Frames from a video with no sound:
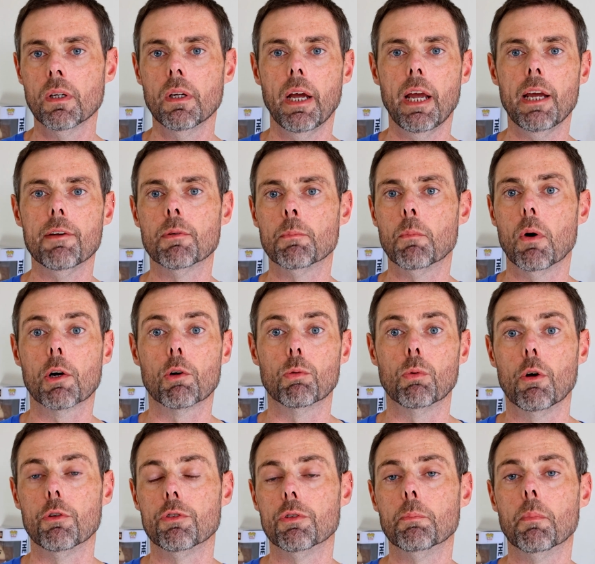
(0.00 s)
even Michael
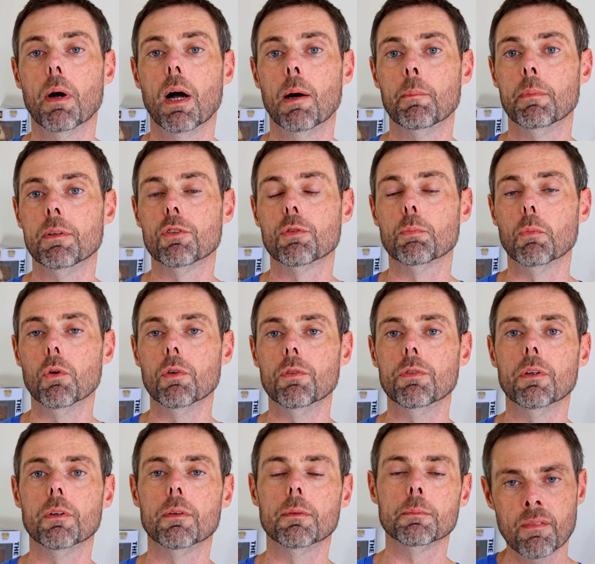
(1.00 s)
Rosenbaum in
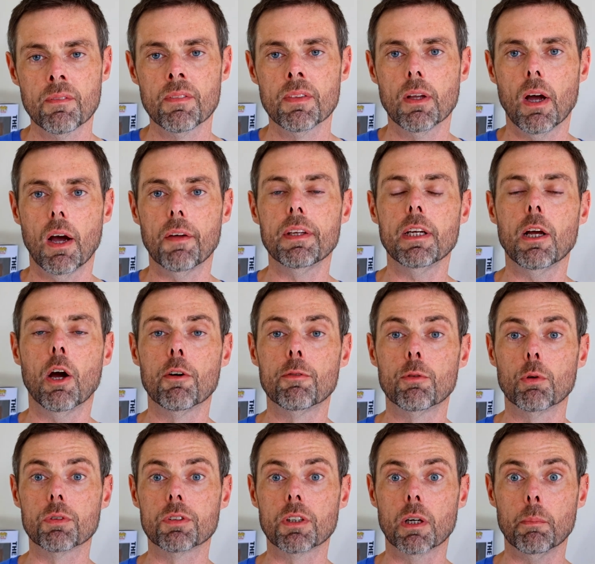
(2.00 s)
Smallville. I think
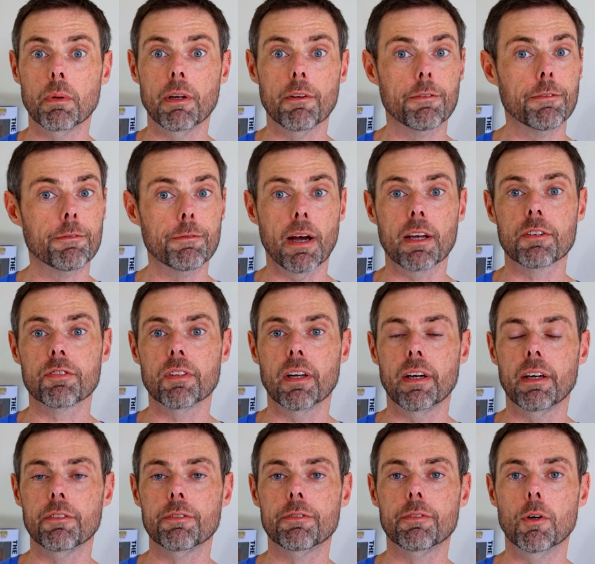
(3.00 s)
overall it's going to be a
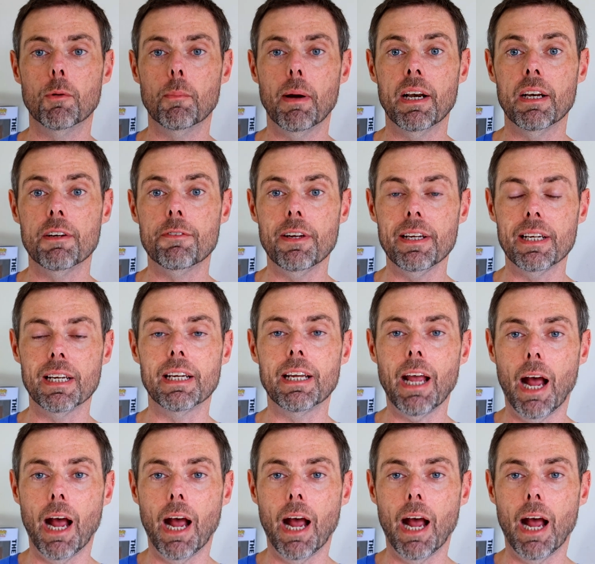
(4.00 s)
fascinating film. And if he can